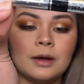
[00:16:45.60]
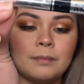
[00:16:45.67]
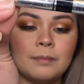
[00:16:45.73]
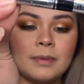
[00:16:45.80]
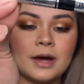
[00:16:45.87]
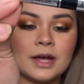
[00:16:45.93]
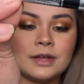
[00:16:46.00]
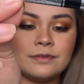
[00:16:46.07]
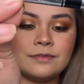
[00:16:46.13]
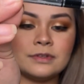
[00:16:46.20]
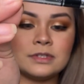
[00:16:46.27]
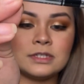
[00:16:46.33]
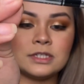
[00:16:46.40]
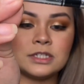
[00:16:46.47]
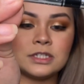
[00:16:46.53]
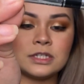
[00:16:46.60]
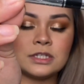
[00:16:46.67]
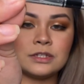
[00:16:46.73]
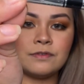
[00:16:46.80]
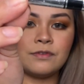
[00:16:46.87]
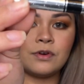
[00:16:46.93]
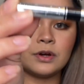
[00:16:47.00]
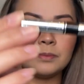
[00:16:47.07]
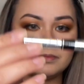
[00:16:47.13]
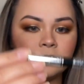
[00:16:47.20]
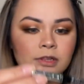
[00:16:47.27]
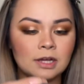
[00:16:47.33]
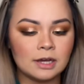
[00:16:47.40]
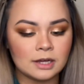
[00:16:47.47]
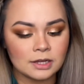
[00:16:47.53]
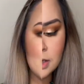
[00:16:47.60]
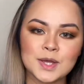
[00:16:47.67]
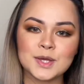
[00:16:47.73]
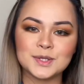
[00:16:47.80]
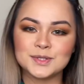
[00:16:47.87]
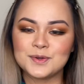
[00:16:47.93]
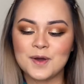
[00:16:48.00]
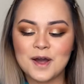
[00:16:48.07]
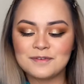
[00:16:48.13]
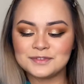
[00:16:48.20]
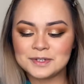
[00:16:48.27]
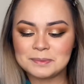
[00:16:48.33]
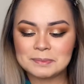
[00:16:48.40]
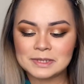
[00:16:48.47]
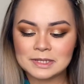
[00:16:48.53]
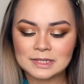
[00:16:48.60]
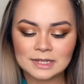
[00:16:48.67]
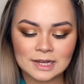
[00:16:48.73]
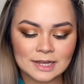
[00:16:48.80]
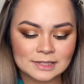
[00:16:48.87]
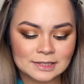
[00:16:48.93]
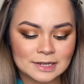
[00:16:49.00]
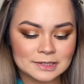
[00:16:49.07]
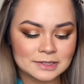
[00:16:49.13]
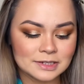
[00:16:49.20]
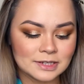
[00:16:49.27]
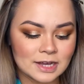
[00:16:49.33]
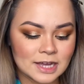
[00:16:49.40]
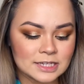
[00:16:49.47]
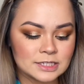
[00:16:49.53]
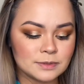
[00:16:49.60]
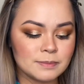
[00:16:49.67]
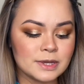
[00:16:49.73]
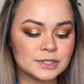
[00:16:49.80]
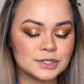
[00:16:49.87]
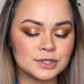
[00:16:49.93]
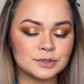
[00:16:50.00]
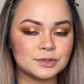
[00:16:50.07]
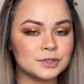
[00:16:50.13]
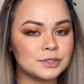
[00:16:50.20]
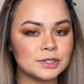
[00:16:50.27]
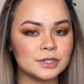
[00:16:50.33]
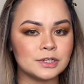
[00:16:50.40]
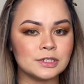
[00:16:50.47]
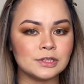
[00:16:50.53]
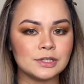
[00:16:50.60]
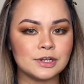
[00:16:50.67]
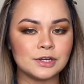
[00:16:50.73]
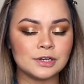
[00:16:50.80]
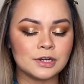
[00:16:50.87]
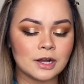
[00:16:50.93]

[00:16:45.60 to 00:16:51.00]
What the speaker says: by Physicians Formula. So after pala ng eyeliner guys, make sure to curl your